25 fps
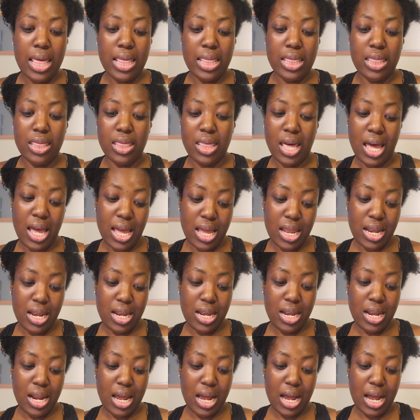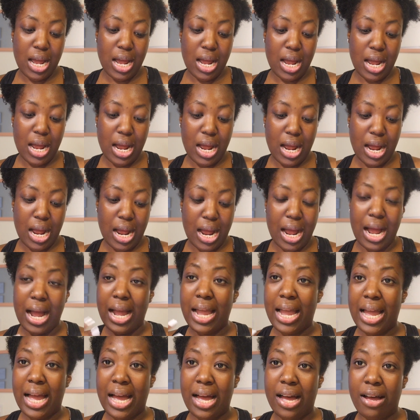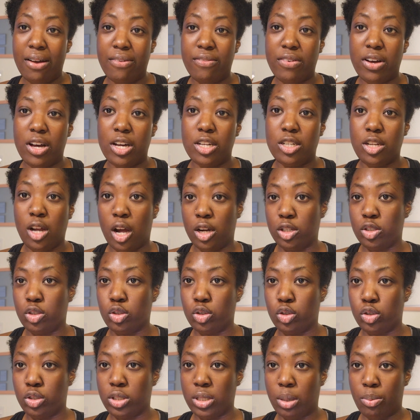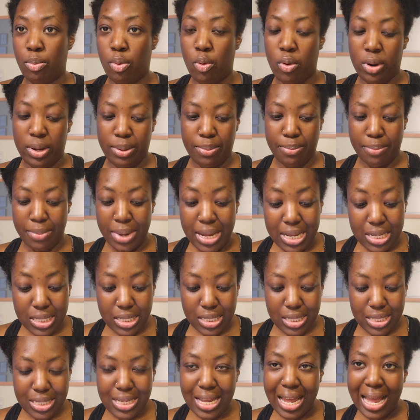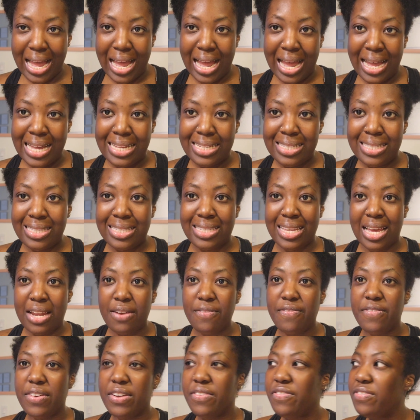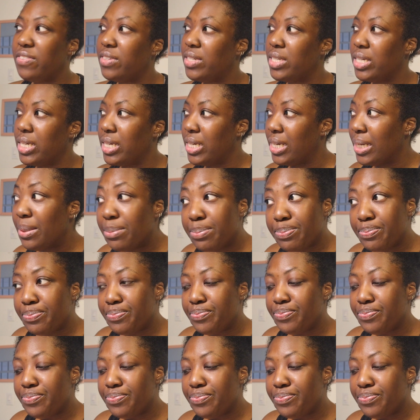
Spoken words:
Then I have a doctor's appointment at 10:50